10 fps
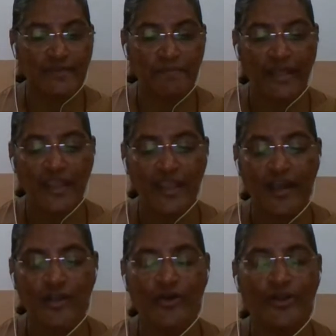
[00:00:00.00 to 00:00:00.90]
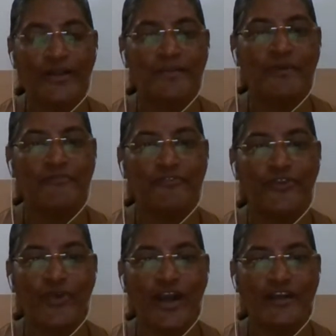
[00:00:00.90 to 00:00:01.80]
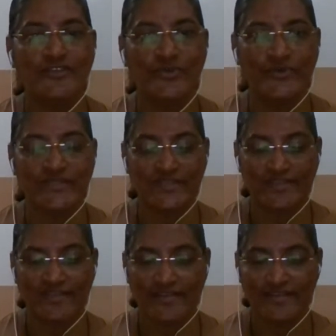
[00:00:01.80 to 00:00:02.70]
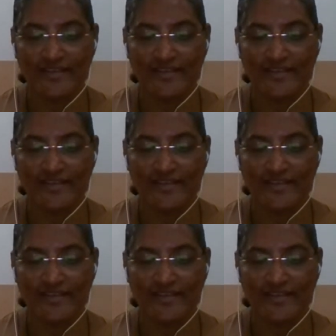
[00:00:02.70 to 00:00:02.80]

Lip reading: that many are called, but few are chosen.